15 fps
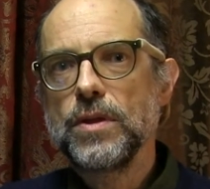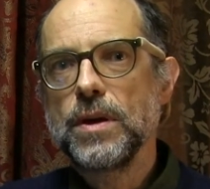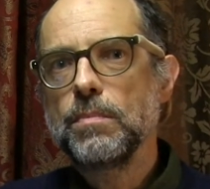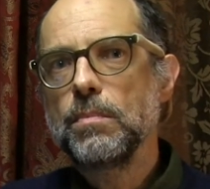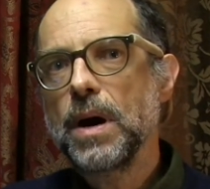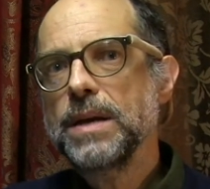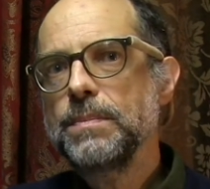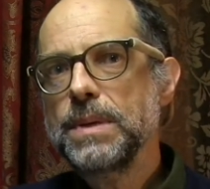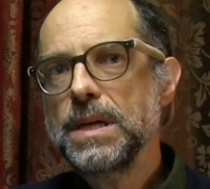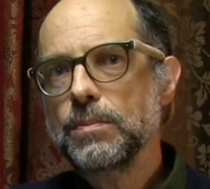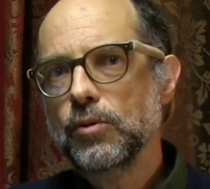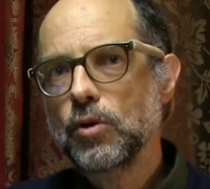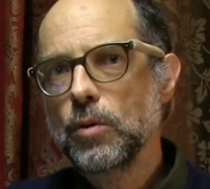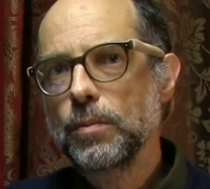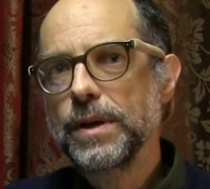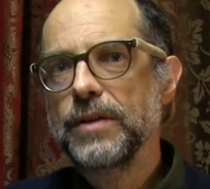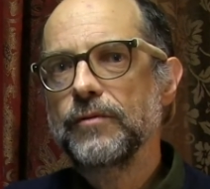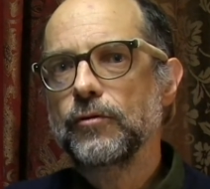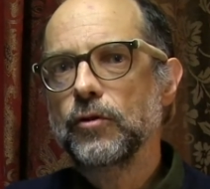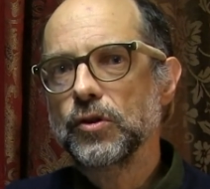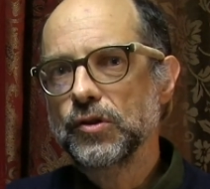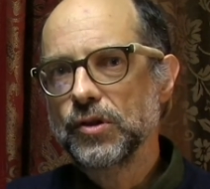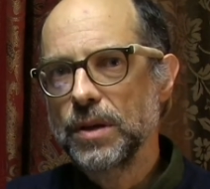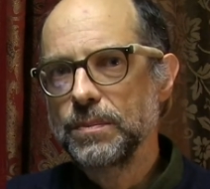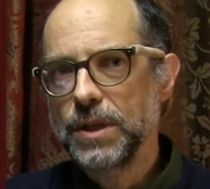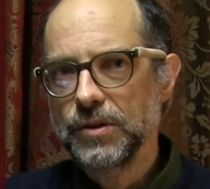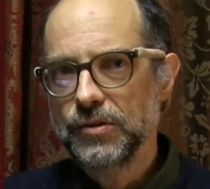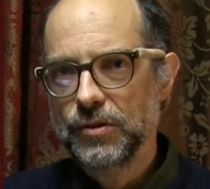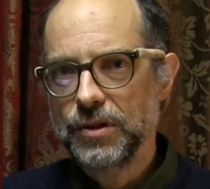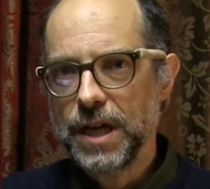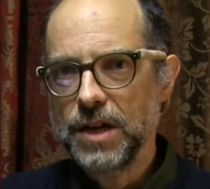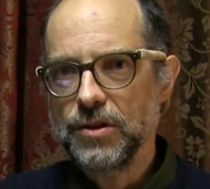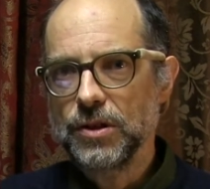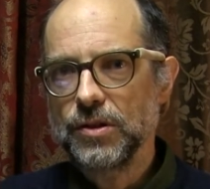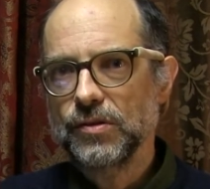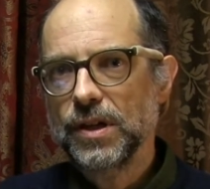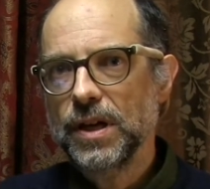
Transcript: that might be appropriate for some dissertations.